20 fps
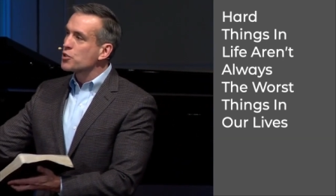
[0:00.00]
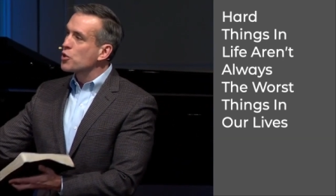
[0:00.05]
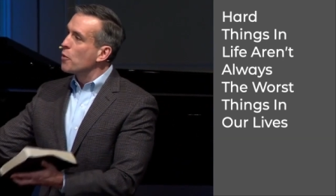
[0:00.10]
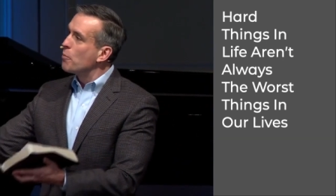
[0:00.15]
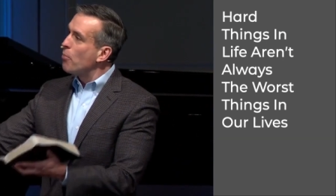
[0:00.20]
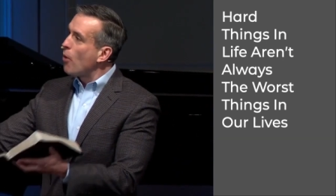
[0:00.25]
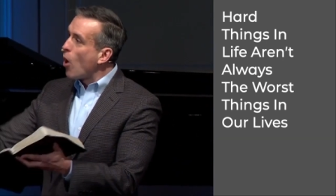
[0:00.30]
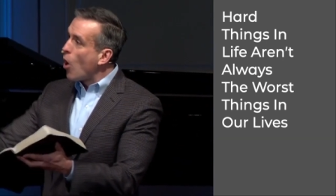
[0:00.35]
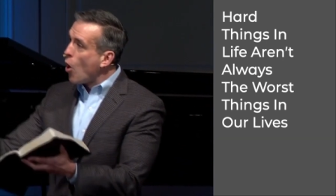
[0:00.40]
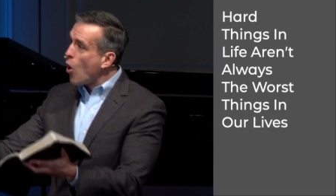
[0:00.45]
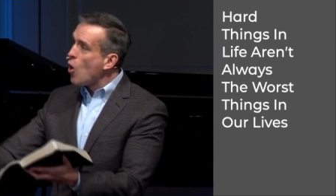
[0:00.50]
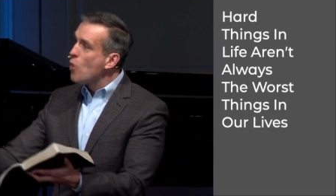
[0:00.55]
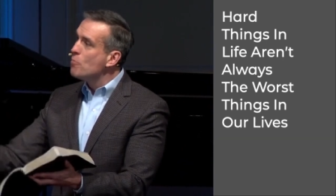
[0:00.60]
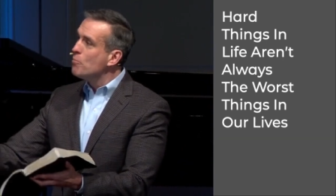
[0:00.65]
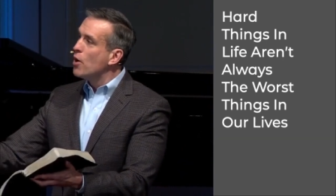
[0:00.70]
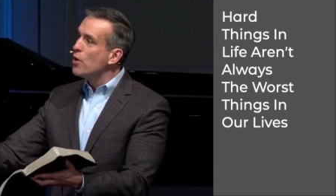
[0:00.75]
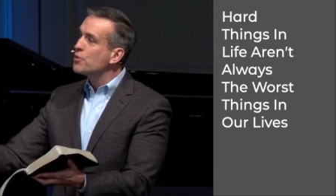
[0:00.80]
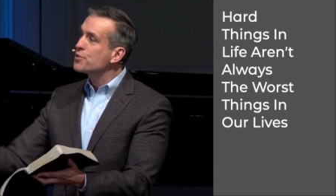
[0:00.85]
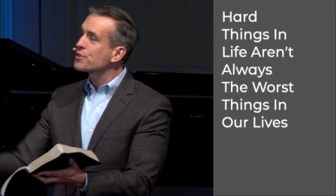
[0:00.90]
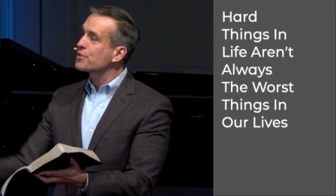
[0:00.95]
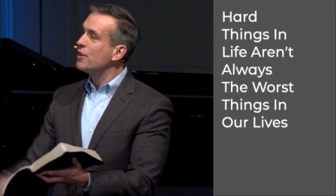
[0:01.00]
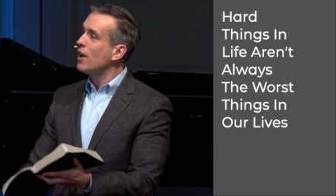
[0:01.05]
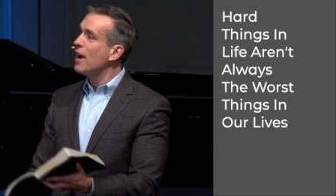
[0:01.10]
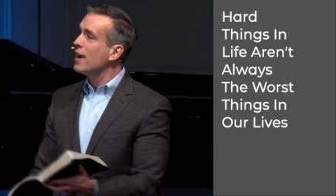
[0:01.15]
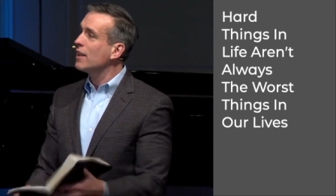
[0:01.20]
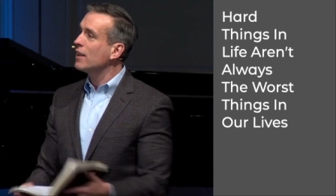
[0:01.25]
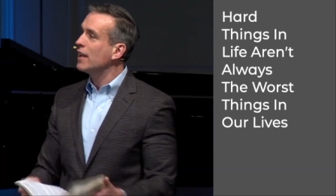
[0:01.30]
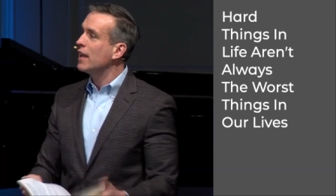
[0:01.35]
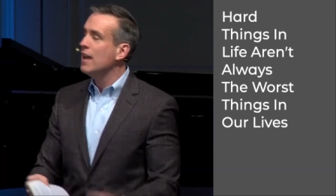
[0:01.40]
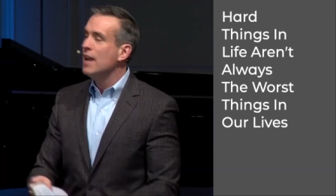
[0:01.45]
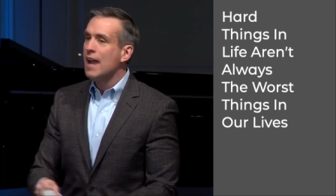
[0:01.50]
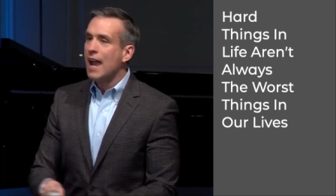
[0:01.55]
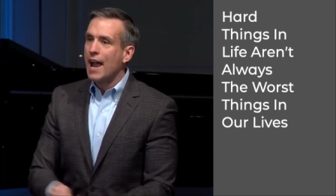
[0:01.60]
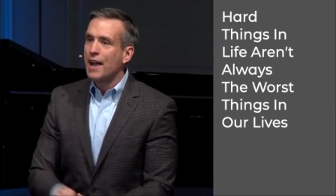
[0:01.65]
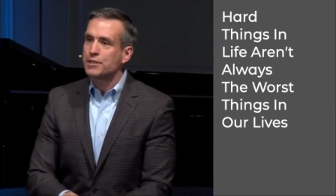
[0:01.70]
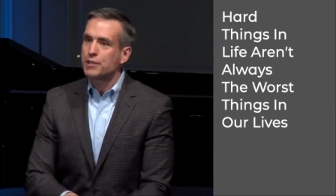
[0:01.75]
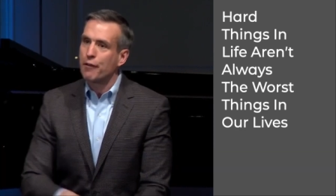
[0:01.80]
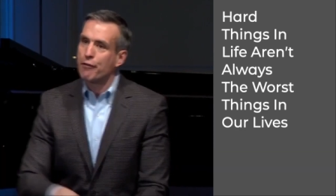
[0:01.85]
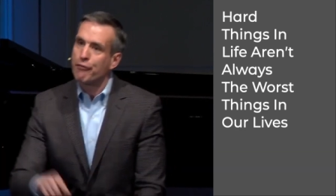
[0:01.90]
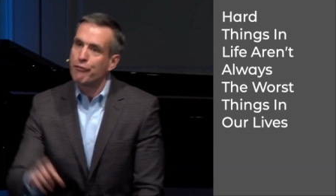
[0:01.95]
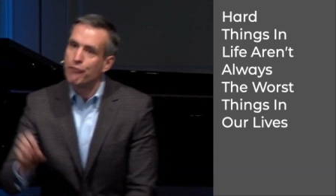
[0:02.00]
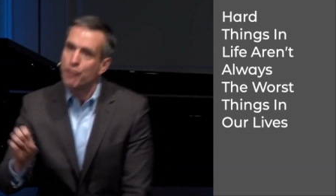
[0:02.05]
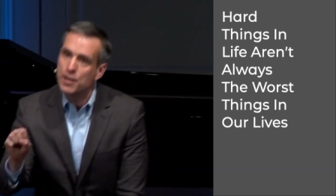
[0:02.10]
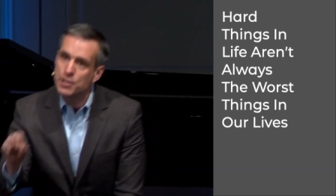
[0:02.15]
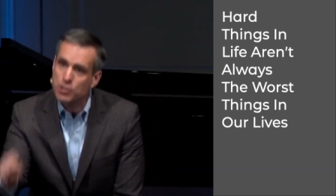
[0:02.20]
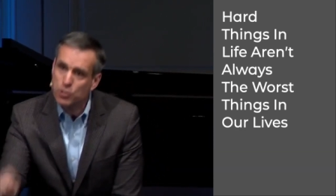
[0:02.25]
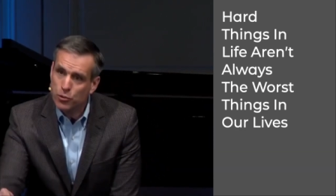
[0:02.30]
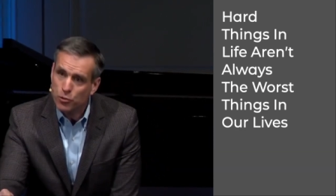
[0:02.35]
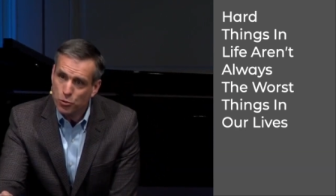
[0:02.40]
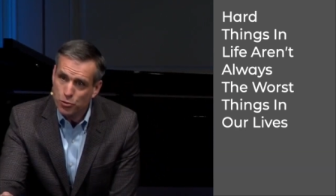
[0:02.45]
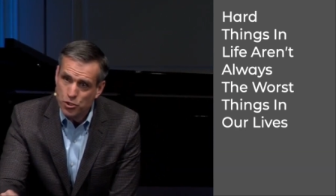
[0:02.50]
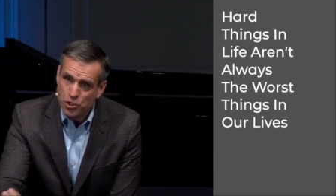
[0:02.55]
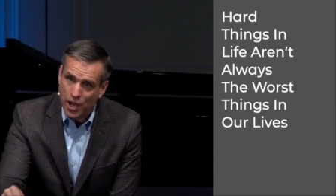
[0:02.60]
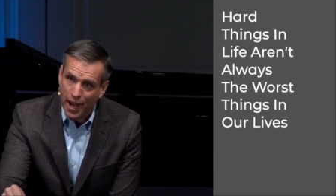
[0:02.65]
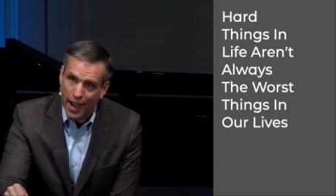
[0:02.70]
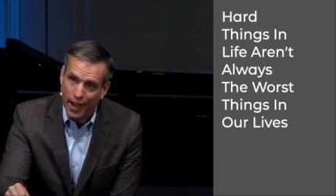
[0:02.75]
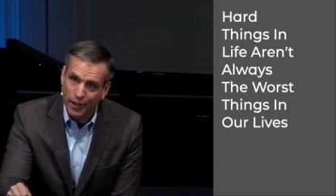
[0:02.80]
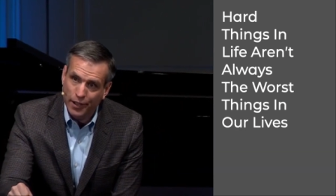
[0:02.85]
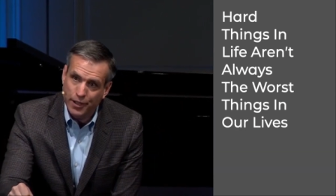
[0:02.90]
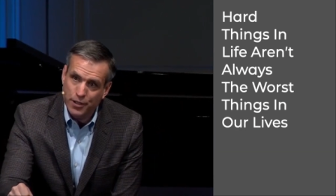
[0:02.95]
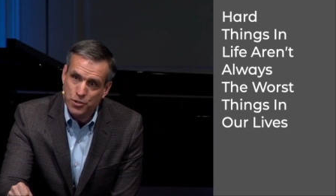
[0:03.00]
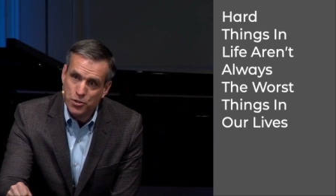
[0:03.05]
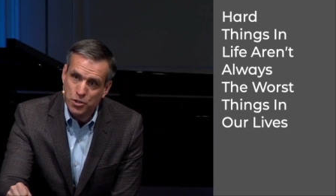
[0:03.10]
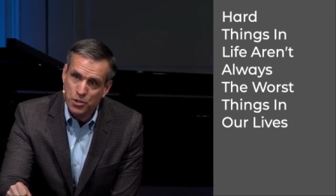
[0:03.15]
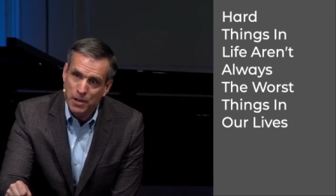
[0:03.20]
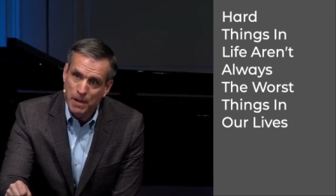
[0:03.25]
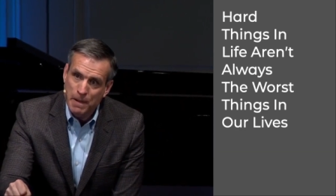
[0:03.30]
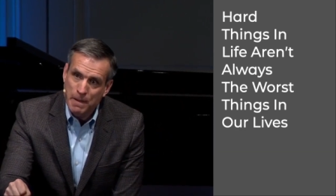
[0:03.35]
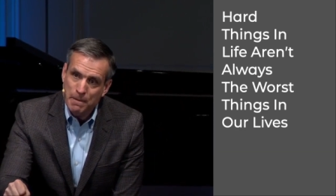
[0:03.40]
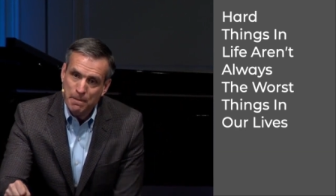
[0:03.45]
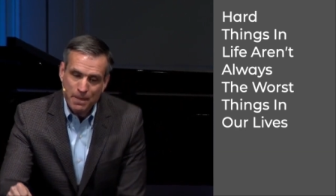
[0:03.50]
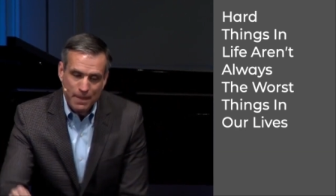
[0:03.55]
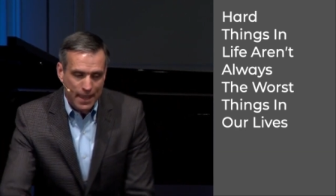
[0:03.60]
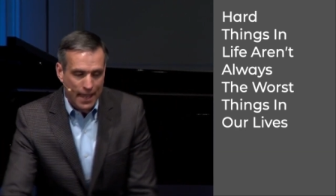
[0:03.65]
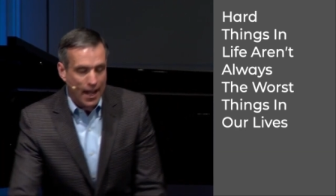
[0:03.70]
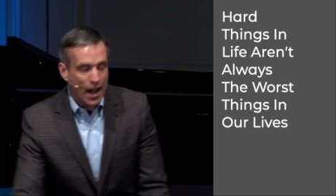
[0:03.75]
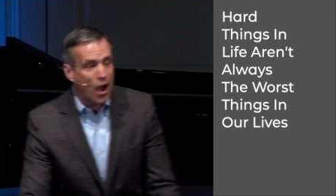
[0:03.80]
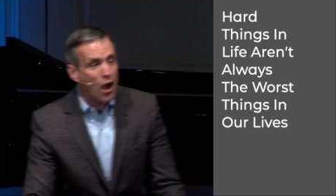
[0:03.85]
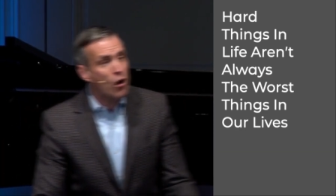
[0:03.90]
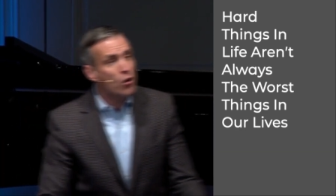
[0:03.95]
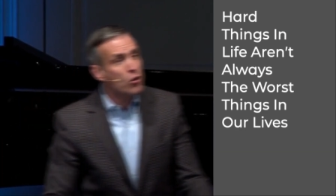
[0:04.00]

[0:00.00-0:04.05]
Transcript: So Paul most likely has a physical challenge that